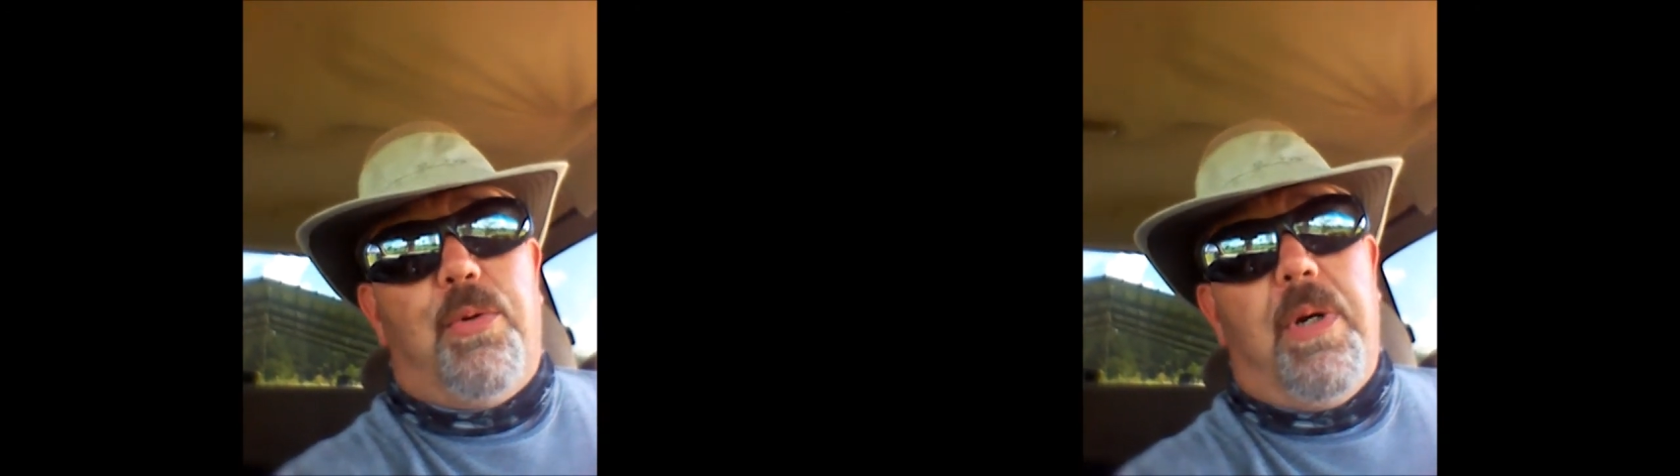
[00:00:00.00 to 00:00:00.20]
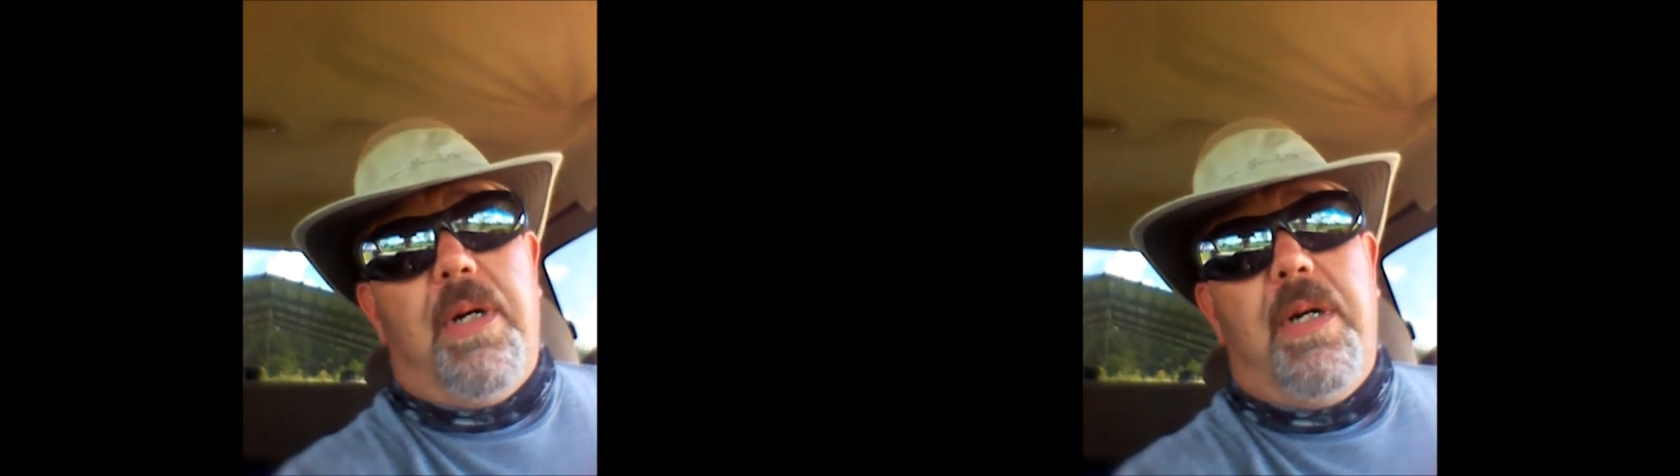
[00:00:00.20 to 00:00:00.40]

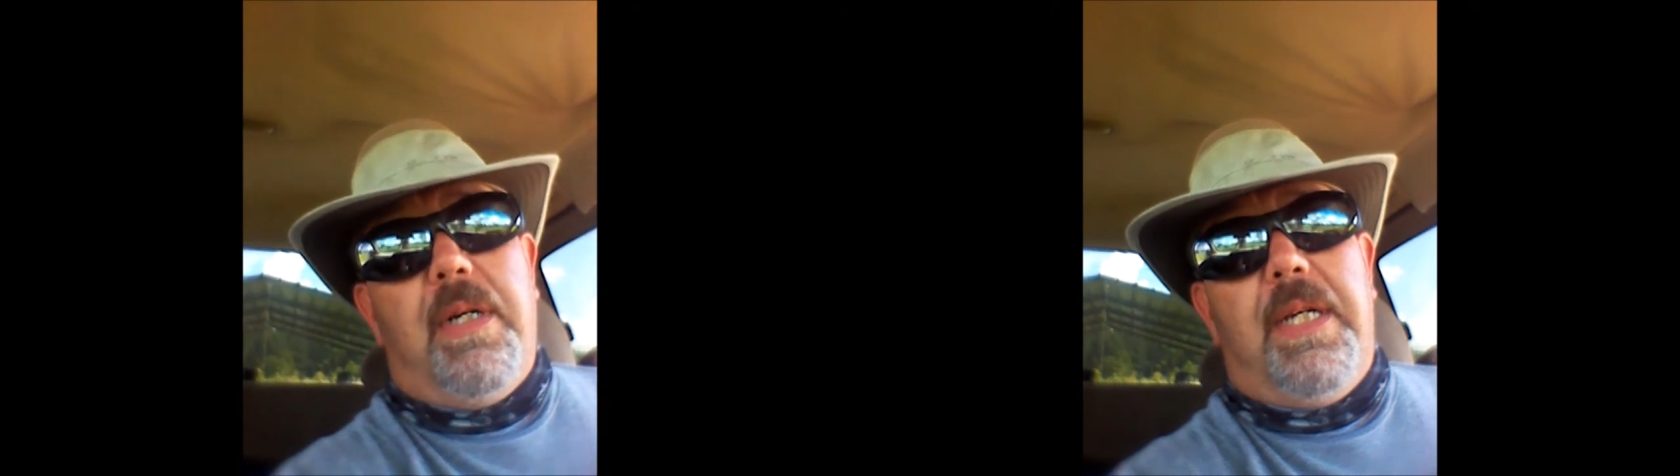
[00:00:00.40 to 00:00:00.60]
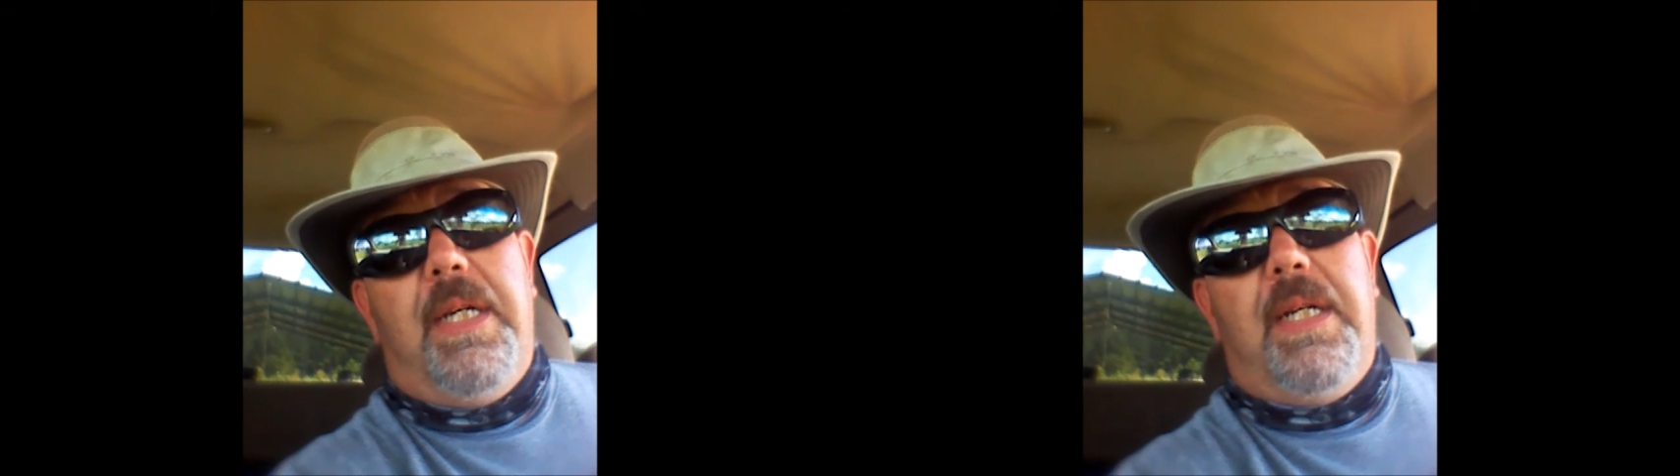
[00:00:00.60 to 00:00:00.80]

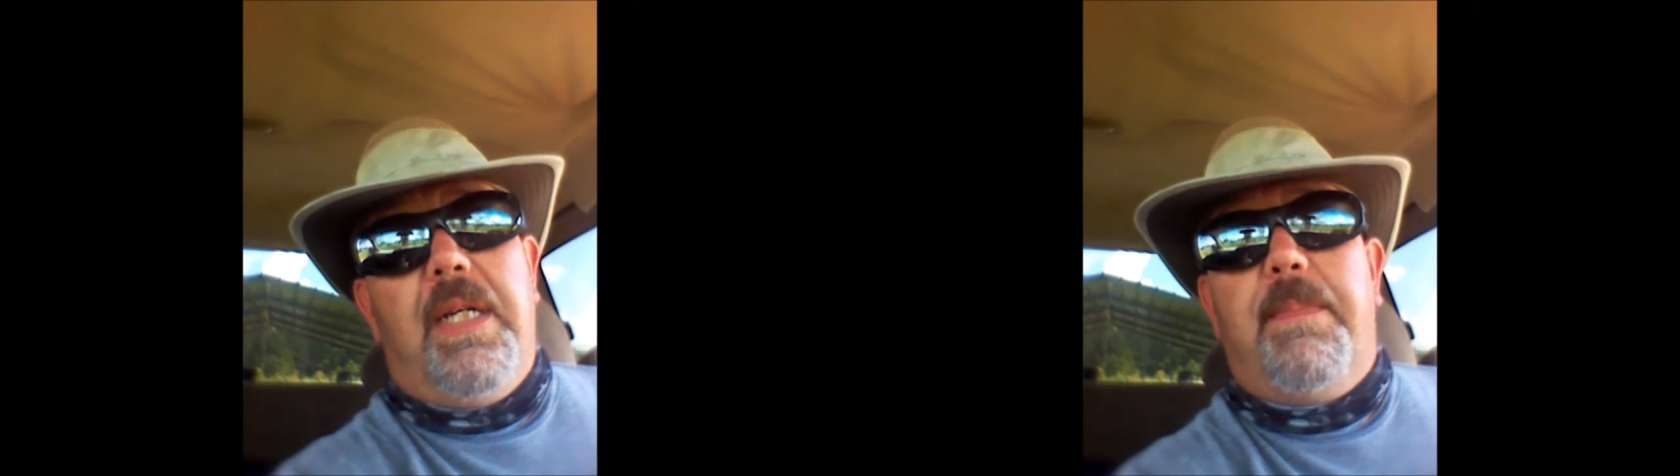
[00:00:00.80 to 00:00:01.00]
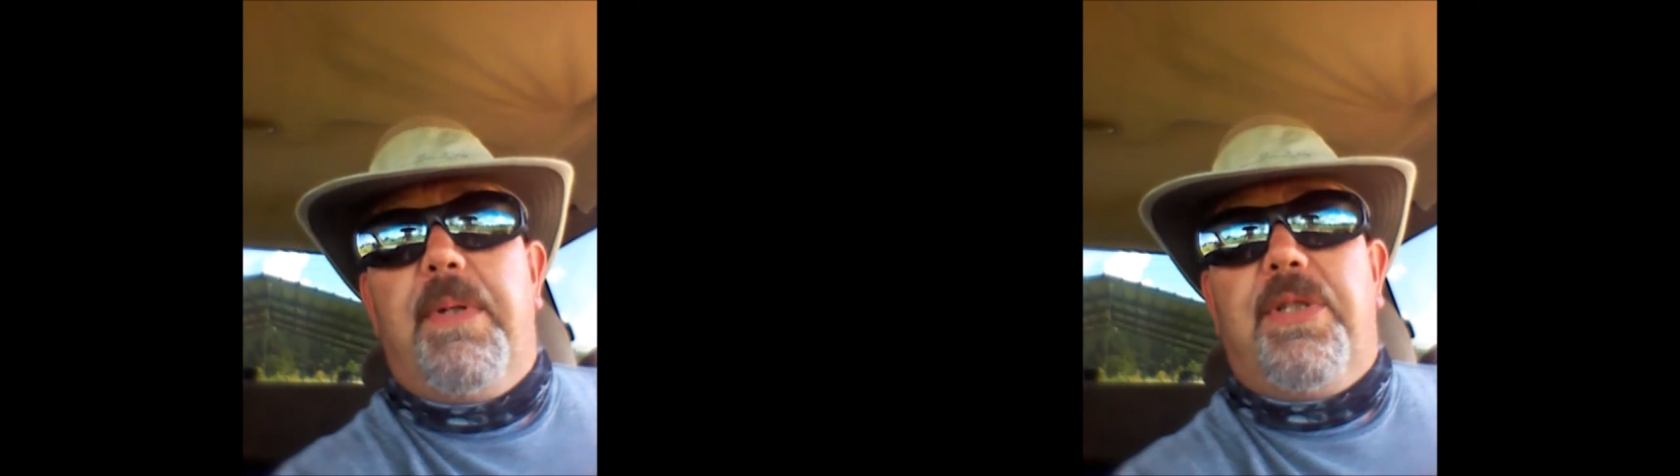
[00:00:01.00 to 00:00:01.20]
twerking
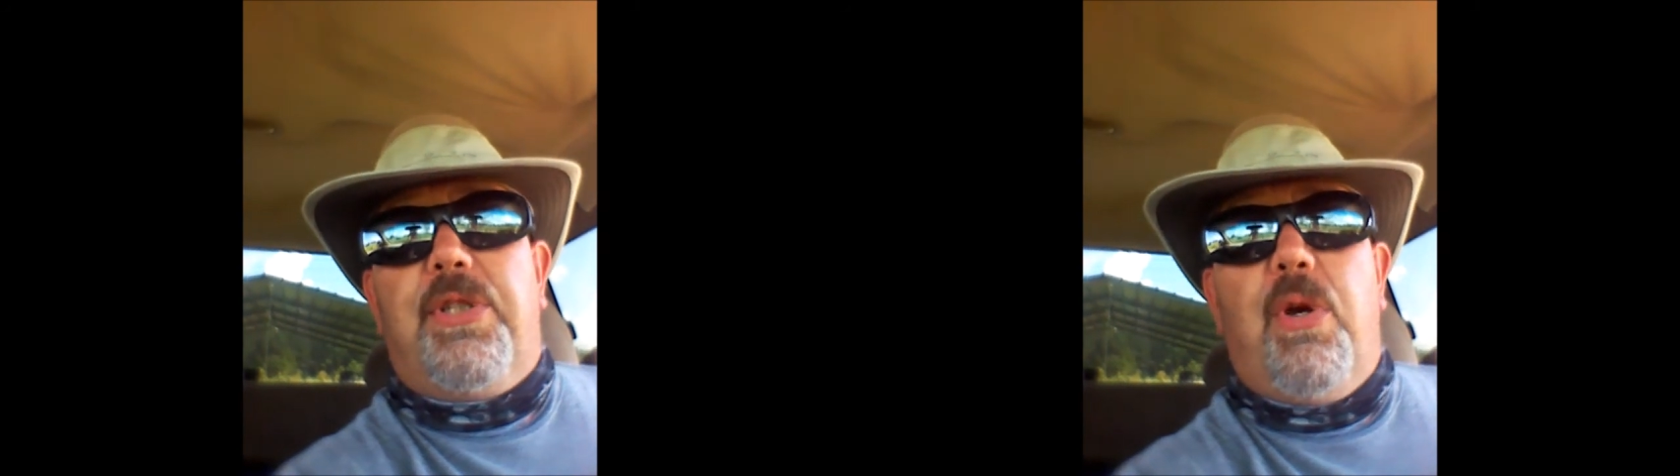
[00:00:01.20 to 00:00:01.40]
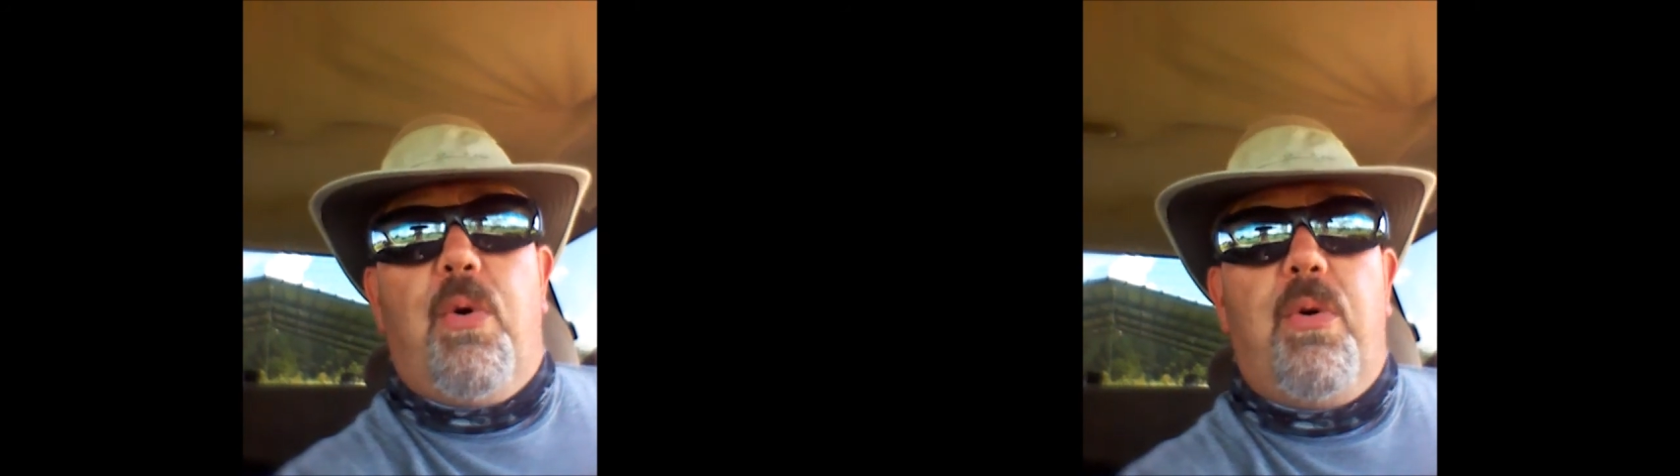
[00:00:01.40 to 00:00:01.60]
up a
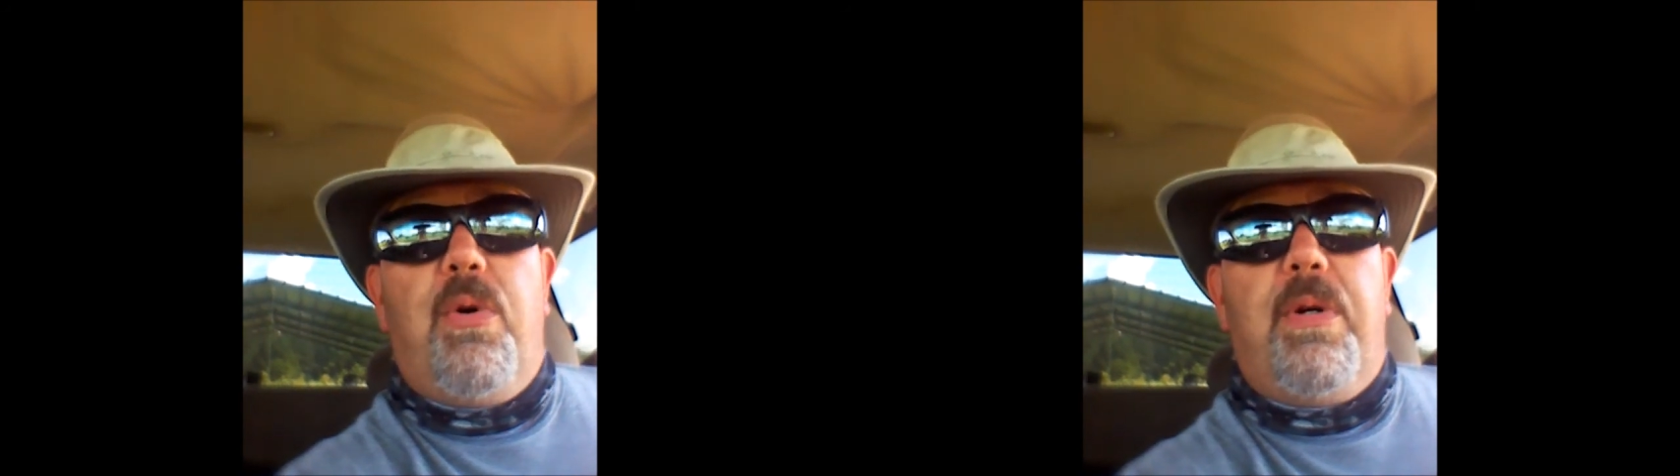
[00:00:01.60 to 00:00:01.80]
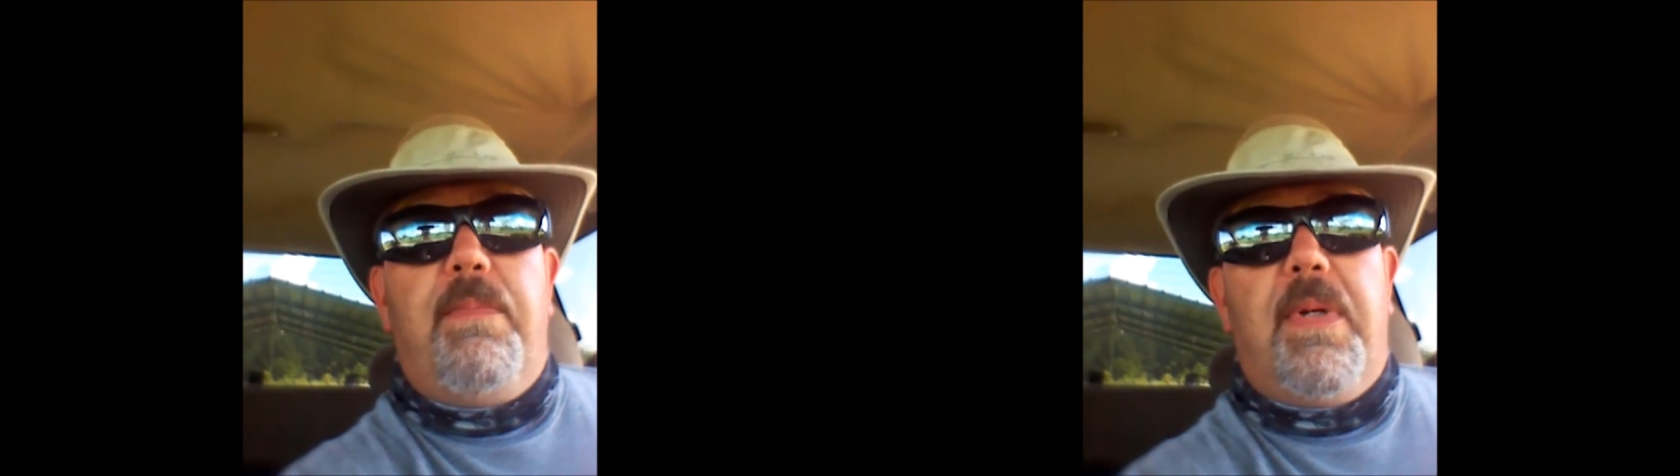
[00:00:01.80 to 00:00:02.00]

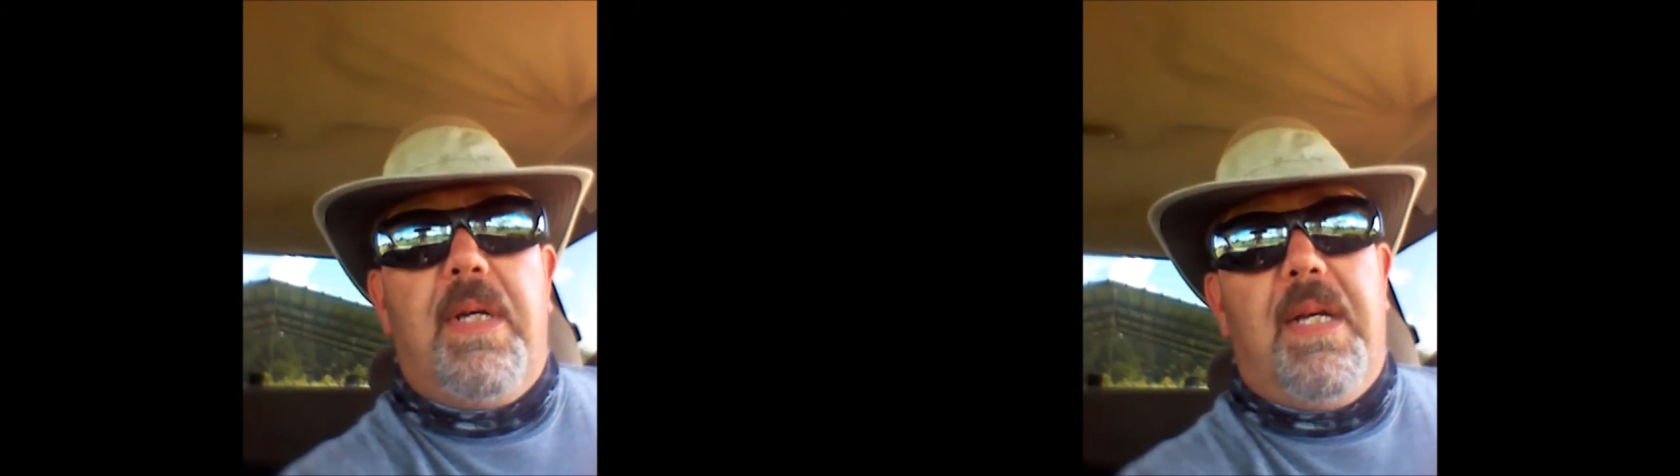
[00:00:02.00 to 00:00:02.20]
storm.